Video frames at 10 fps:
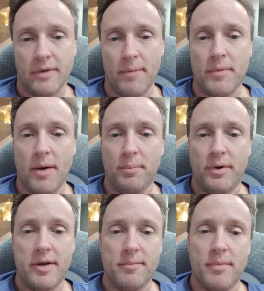I'm not
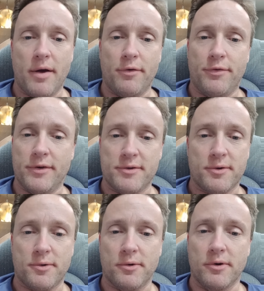putting my
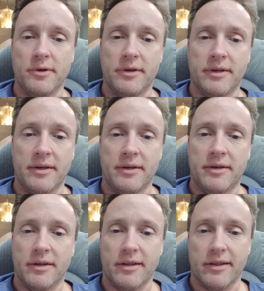physical,
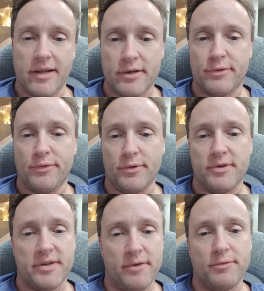lustful,
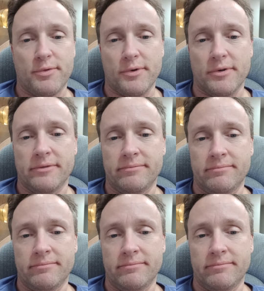sinful